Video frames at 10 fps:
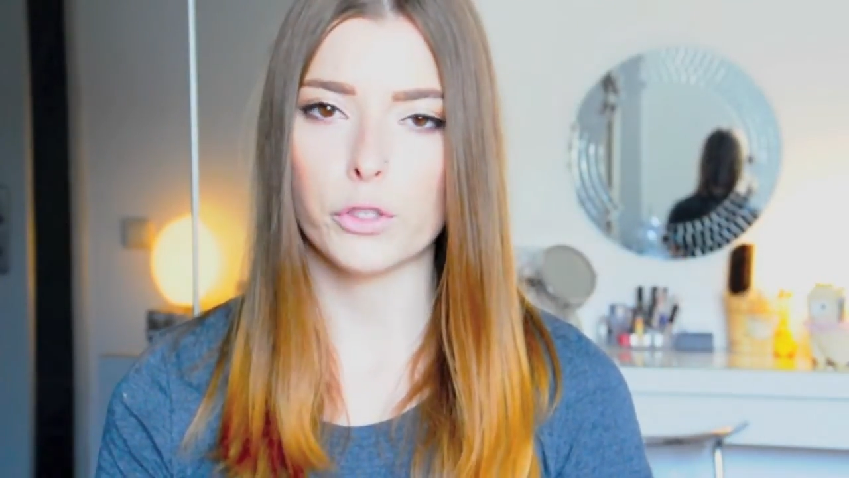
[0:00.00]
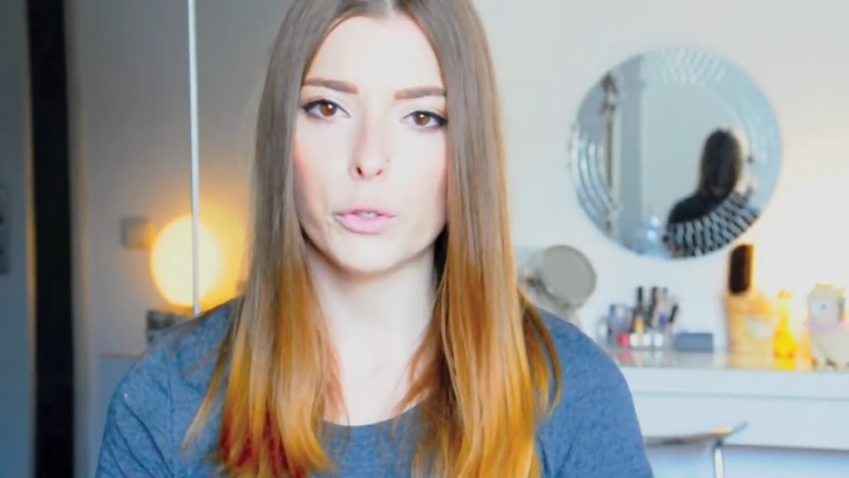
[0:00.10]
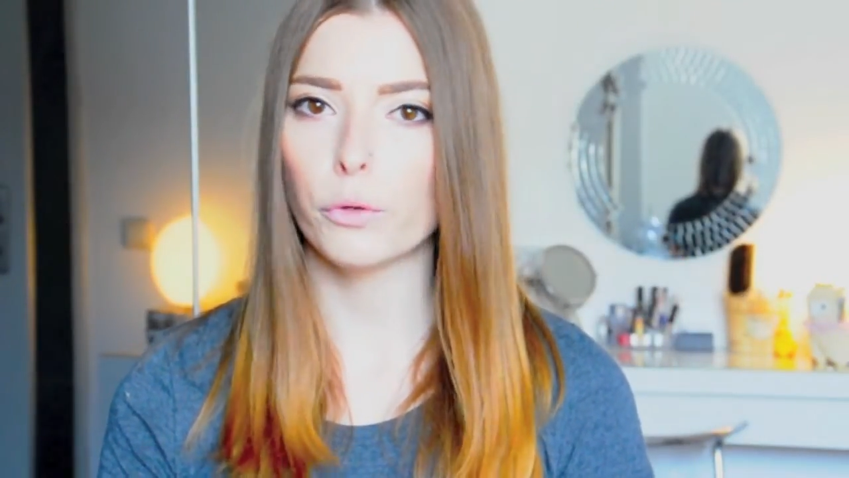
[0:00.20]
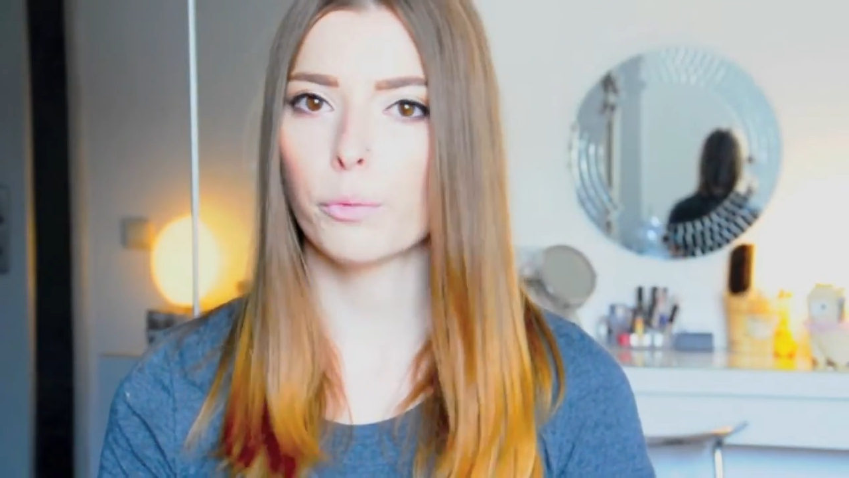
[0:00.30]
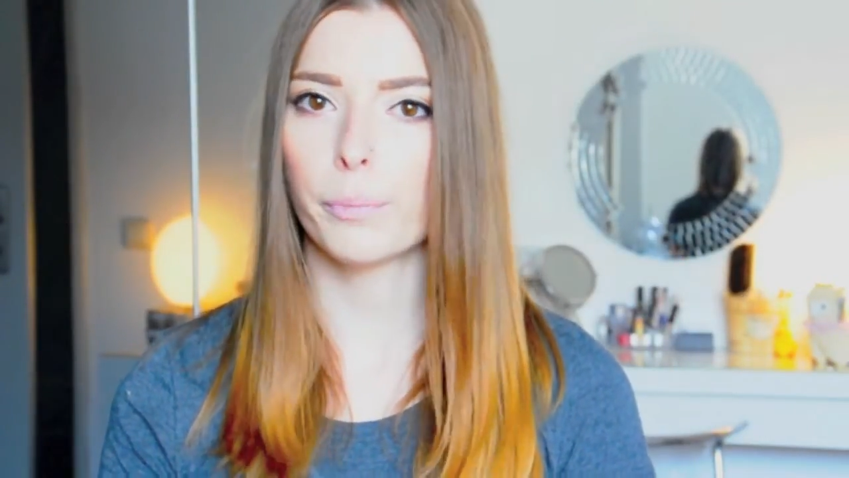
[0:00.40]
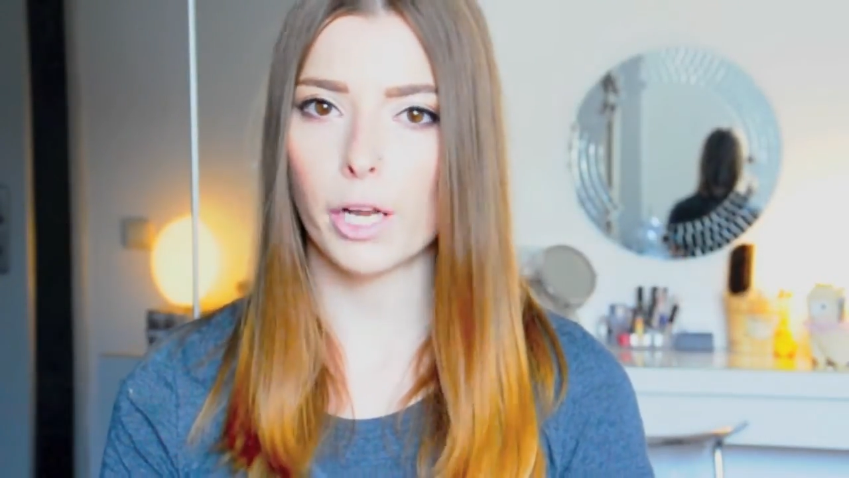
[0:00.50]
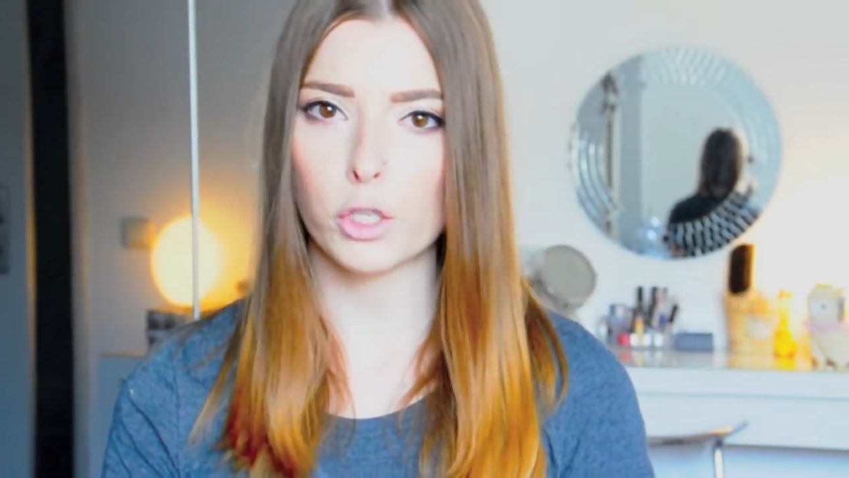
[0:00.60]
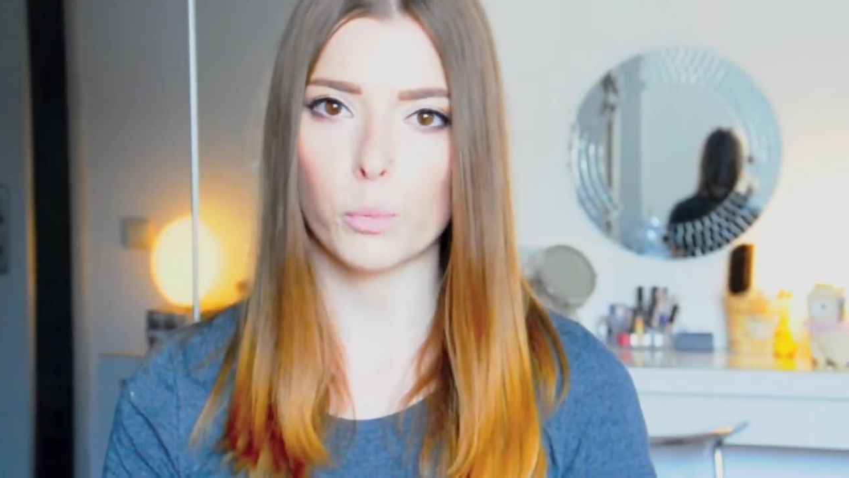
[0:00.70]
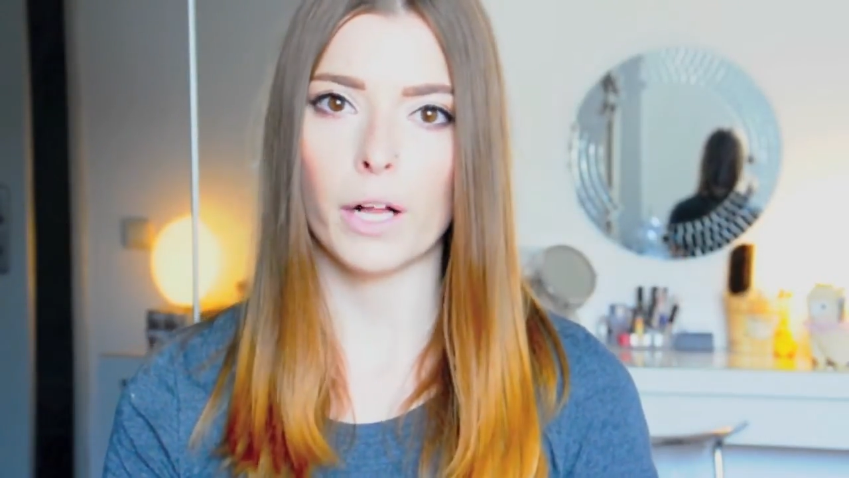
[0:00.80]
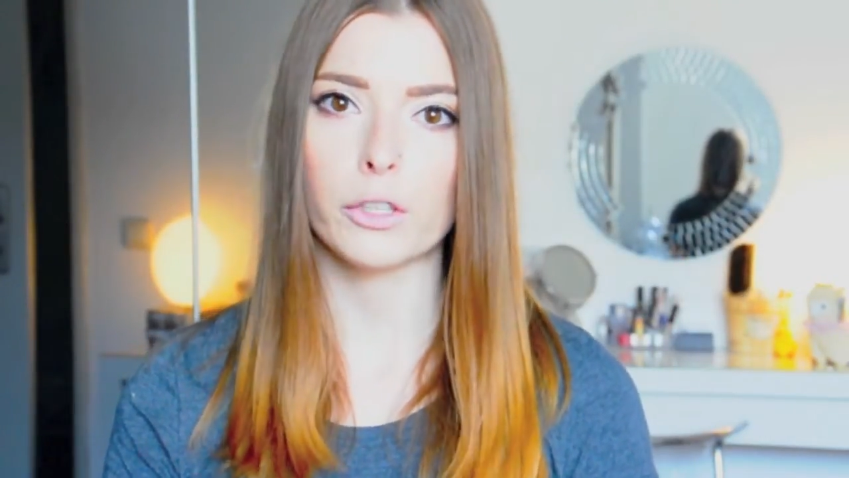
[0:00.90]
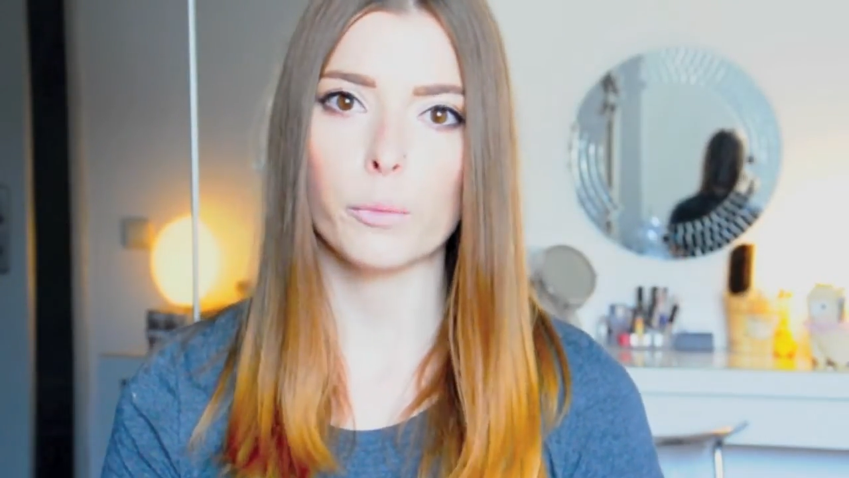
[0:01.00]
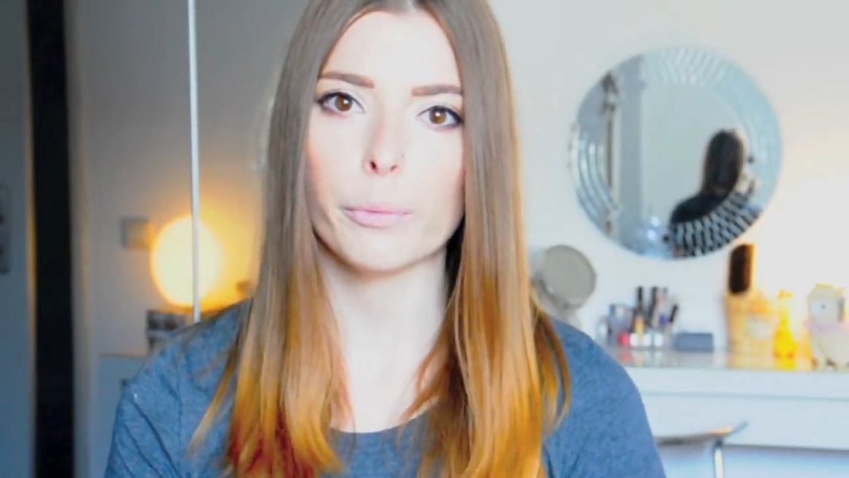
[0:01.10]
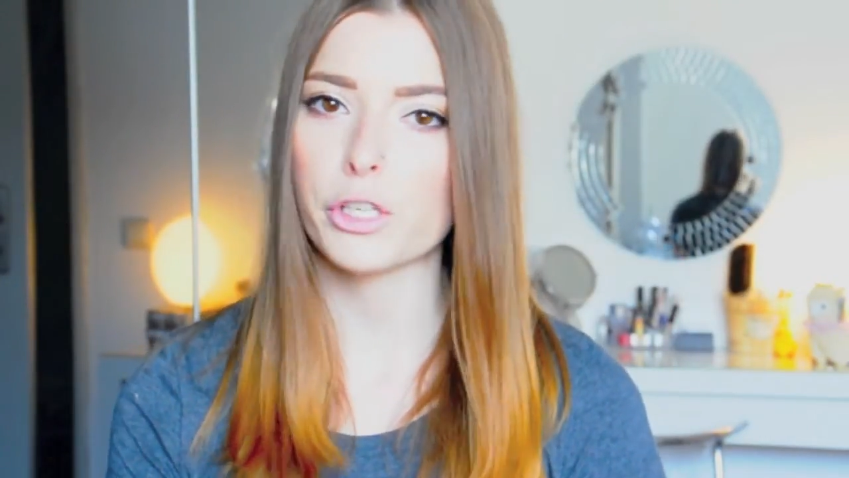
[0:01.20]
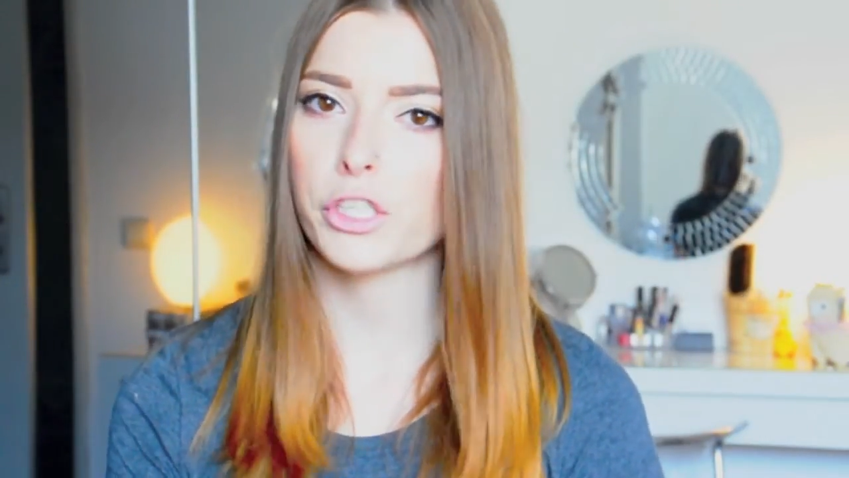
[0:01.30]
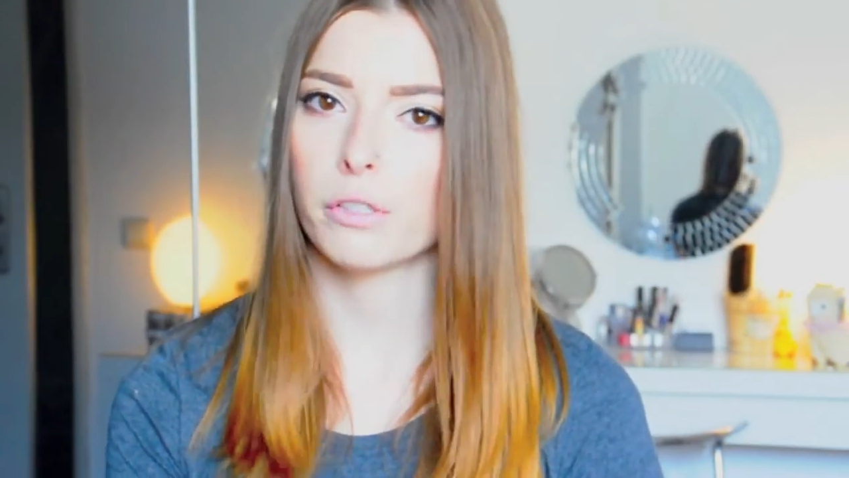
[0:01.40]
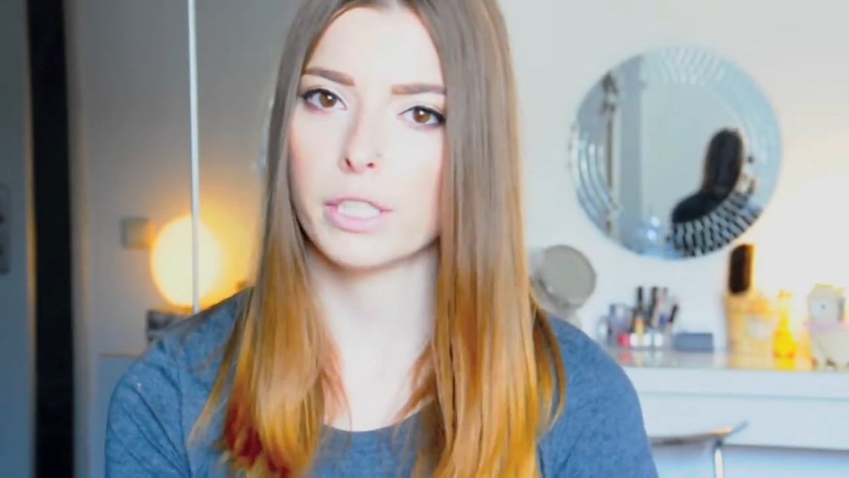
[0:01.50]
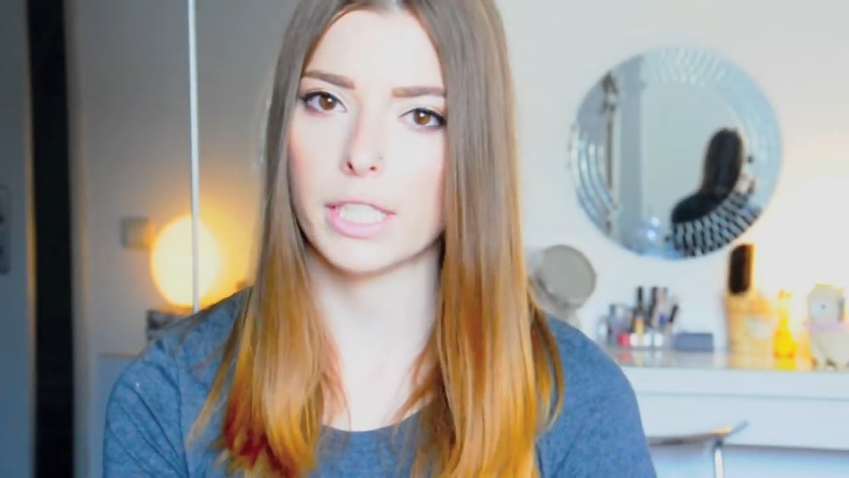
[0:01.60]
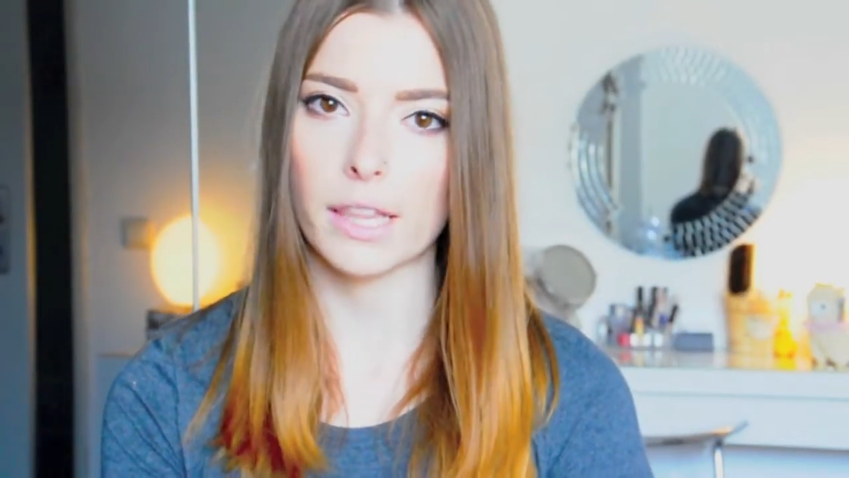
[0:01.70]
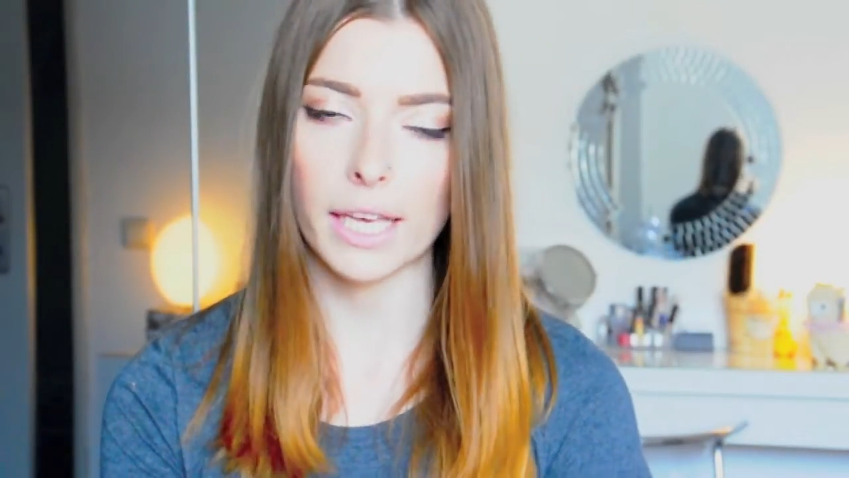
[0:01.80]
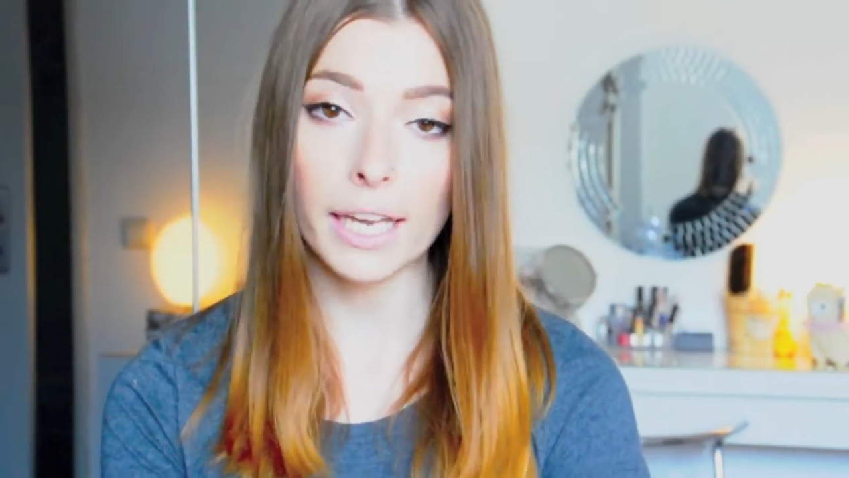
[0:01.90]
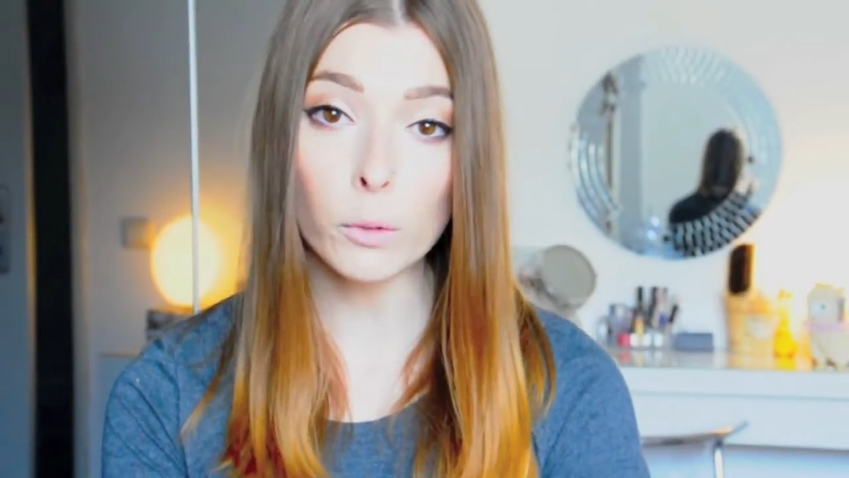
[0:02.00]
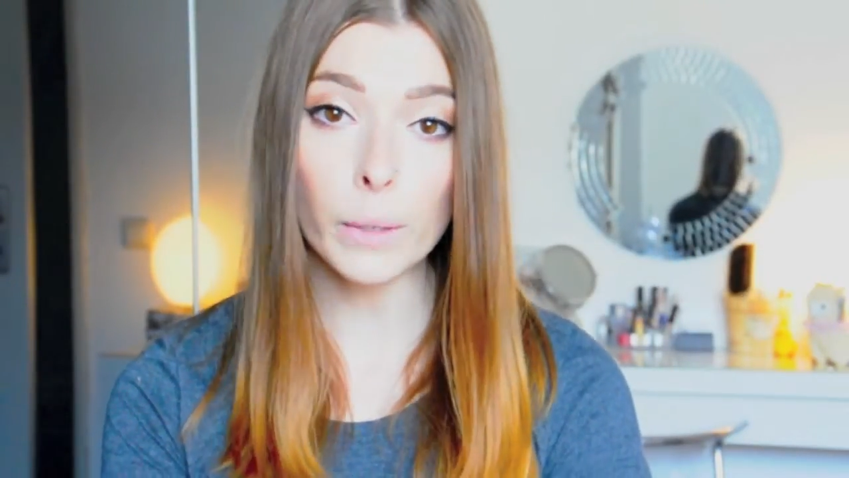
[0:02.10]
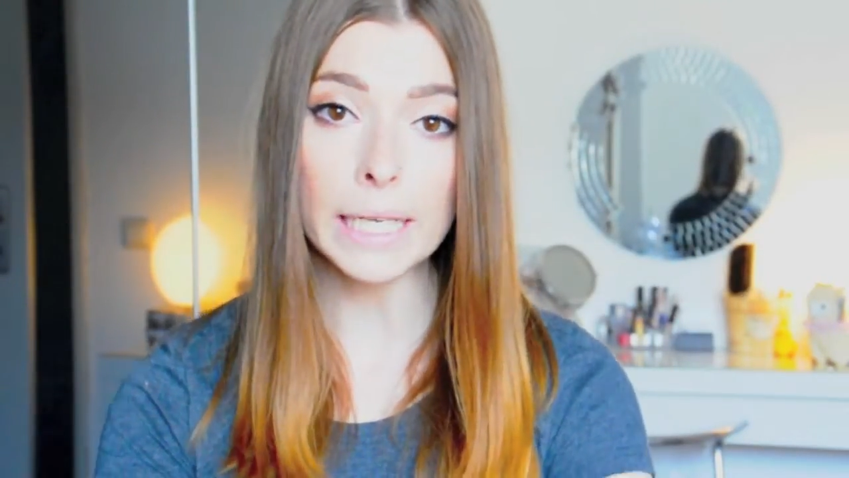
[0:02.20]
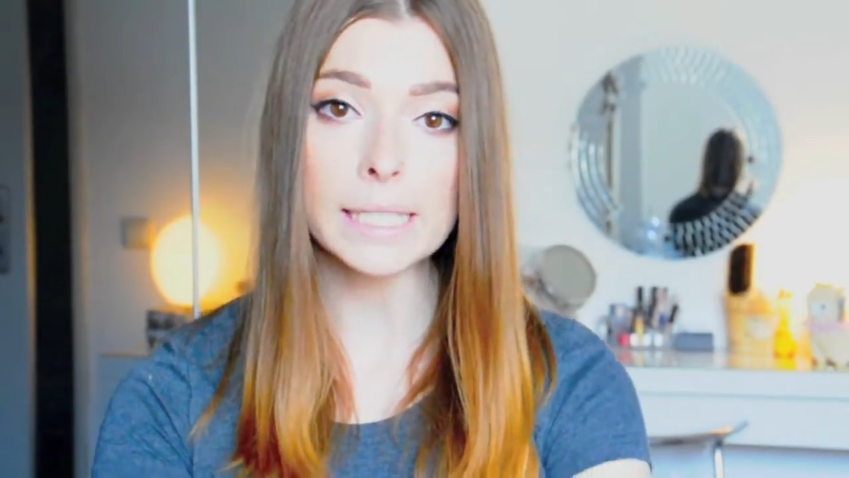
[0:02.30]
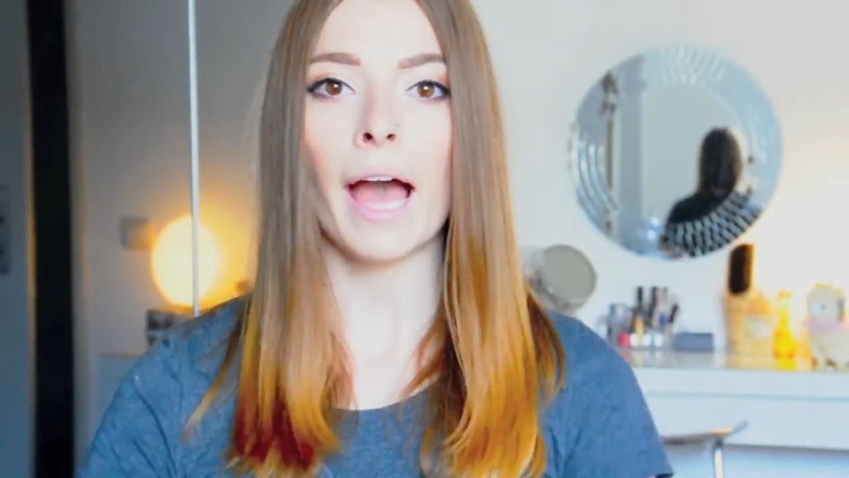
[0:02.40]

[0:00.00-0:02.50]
toothbrush while you're brushing your teeth anyway.